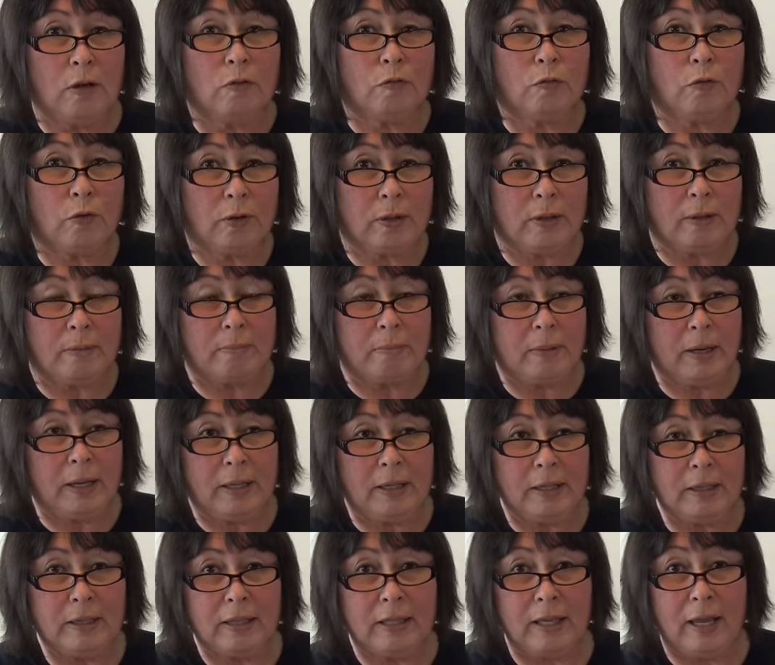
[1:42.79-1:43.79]
for the
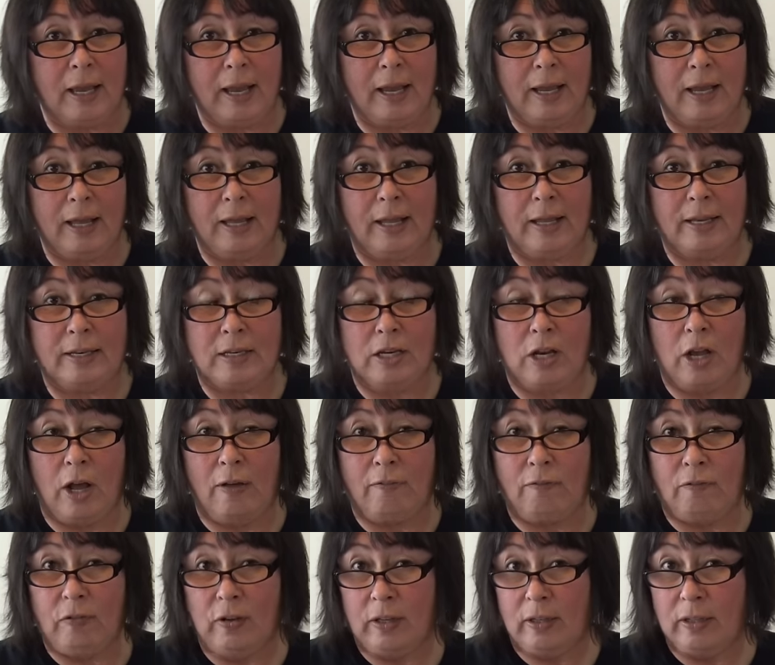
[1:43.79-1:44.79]
month and
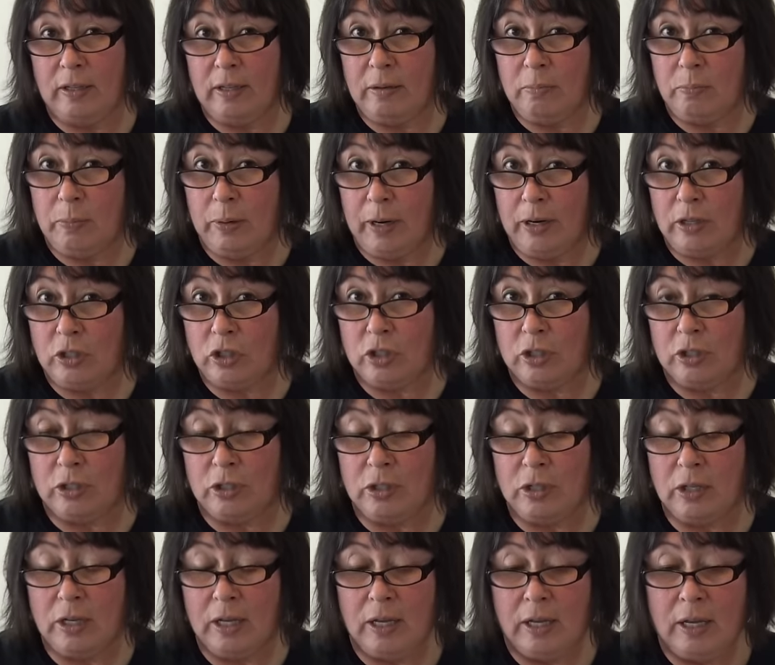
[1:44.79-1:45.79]
not feeling
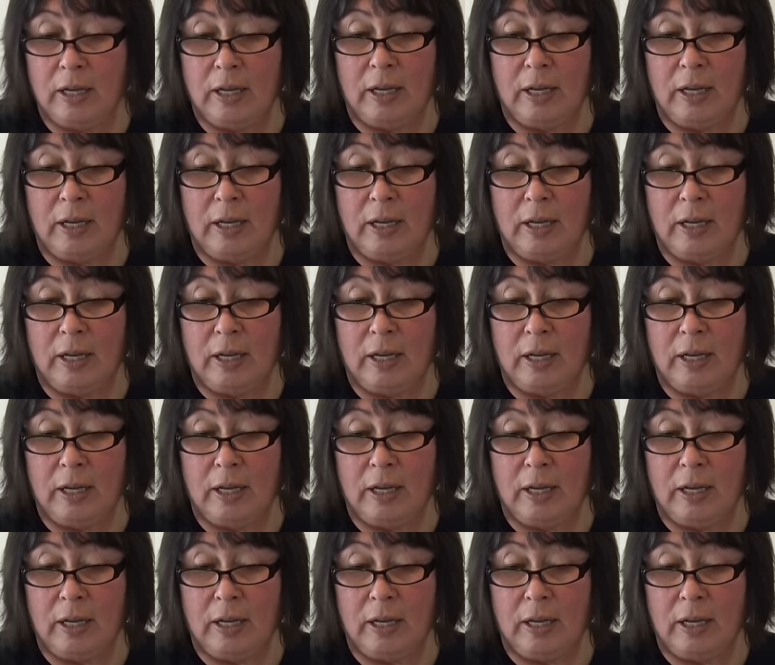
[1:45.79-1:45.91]
pressured